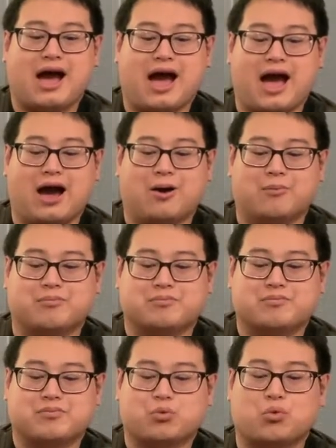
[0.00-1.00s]

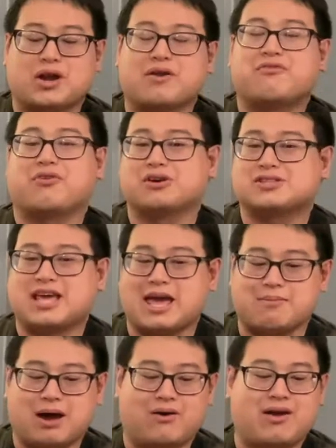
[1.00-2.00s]
When it first
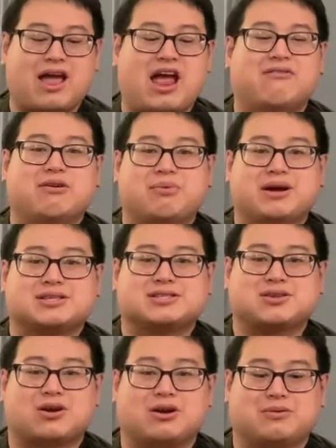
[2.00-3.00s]
came out, everybody
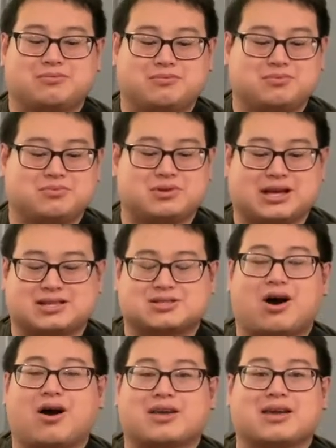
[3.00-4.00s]
started like
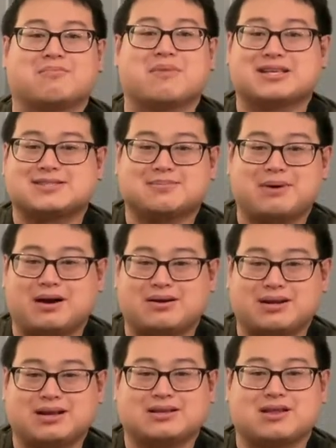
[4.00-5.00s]
talking mess about
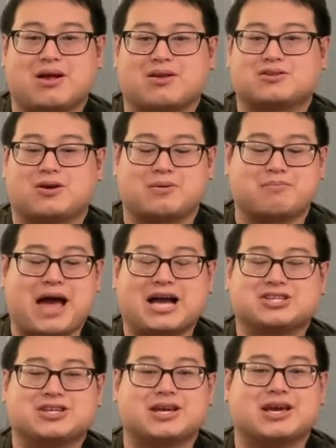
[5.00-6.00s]
it. They started
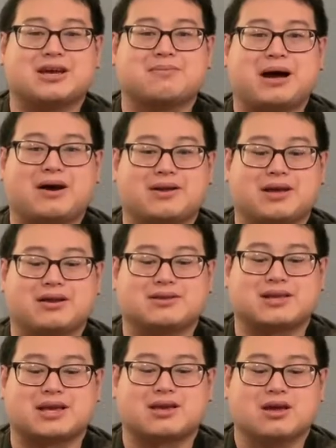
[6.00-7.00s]
bashing it about it. It's
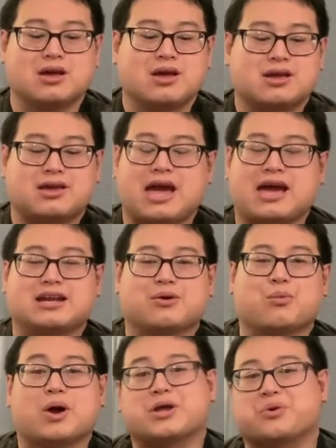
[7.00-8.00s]
like,
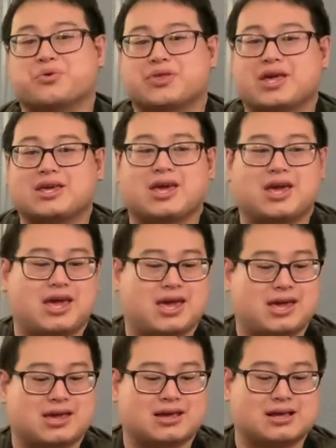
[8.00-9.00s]
Canon, what are you
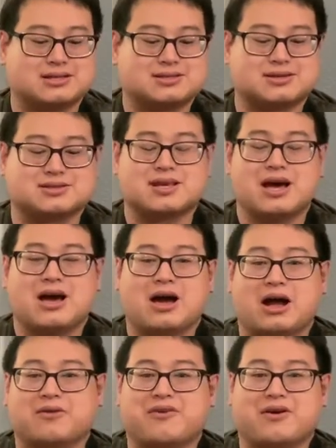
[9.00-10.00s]
thinking? It's just
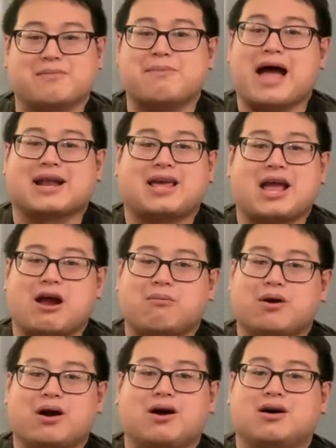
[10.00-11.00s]
a very bad
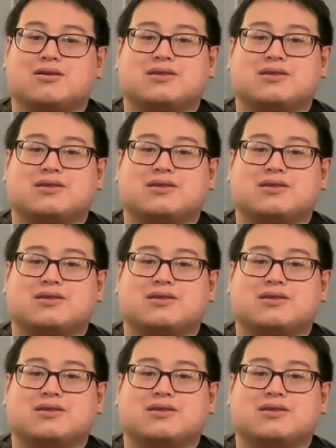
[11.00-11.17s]
camera.